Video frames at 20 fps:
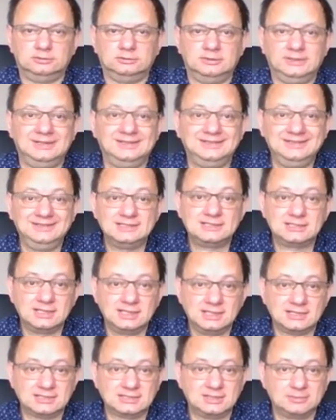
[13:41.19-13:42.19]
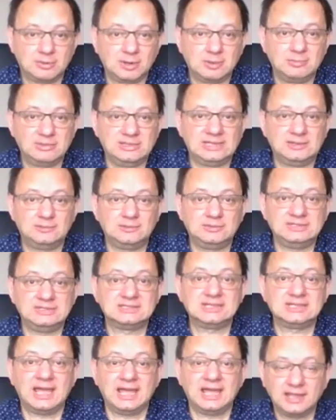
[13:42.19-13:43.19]
In this case, the problem
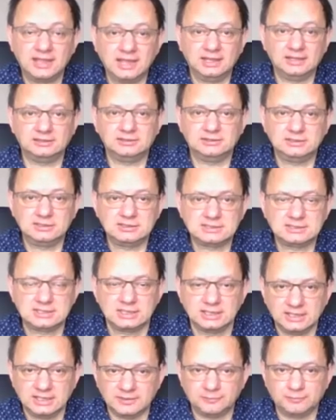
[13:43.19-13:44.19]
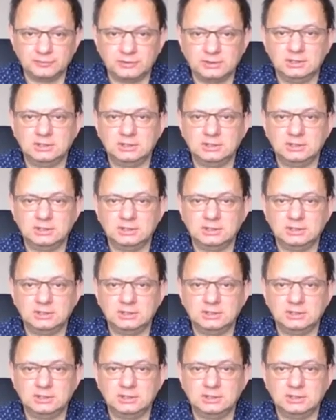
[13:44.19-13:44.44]
is again the same.